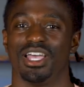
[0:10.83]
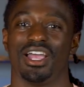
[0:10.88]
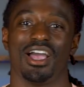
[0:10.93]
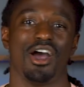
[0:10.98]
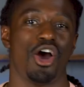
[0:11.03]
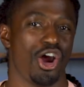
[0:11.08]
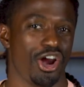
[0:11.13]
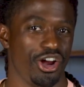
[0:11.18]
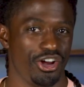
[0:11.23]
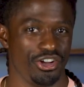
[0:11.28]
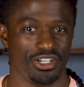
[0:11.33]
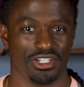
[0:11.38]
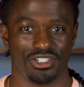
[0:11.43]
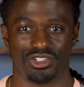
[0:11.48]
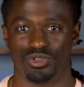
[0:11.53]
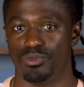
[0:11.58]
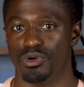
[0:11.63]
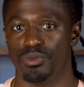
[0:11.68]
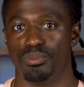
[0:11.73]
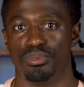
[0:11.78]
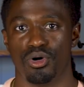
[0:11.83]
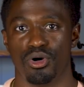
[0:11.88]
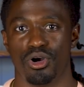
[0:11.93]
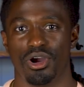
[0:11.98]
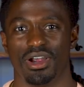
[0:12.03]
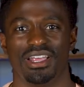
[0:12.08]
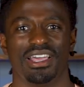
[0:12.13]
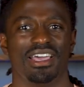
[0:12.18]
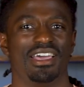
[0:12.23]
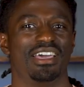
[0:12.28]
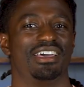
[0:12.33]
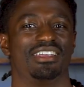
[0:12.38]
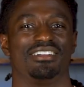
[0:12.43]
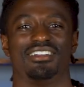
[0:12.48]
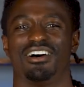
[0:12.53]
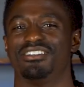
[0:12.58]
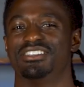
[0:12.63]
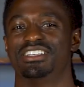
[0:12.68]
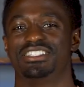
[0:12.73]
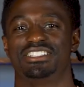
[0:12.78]
the earnings report
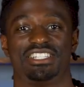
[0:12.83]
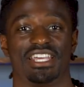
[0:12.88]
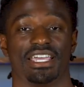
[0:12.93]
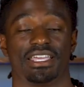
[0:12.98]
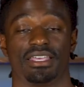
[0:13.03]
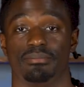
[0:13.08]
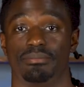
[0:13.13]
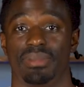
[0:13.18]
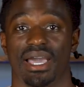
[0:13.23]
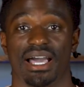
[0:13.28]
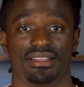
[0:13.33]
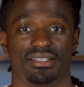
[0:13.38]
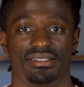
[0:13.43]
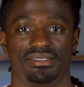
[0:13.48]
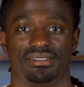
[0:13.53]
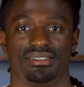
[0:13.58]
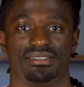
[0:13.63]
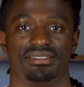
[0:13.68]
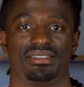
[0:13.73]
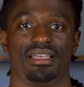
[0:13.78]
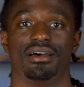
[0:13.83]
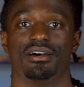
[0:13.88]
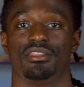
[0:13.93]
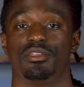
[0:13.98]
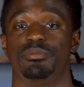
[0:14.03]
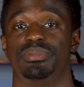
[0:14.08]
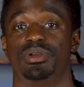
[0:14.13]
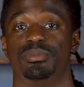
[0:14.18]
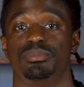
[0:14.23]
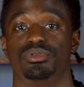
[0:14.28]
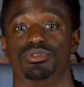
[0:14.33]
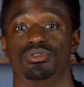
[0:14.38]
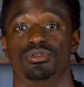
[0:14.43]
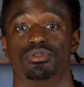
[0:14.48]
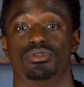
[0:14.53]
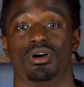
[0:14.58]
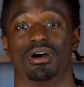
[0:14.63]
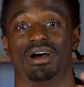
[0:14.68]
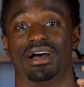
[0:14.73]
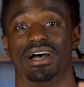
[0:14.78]
and all the check and balances that other people
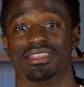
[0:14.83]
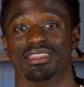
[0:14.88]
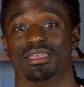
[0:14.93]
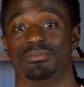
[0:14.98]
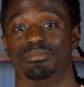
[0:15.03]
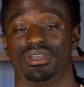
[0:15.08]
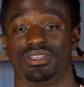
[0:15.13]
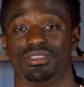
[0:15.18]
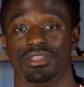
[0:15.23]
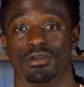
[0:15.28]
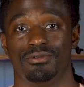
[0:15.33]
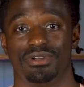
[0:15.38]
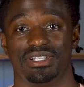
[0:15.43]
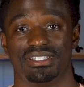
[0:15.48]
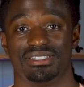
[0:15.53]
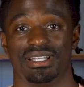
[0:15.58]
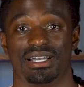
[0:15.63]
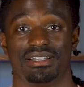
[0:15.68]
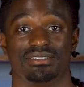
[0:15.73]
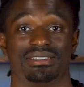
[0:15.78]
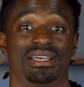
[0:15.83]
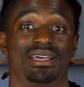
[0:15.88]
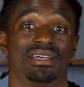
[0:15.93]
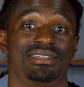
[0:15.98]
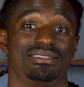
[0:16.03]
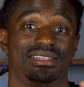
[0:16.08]
do on how they pick their winning stocks.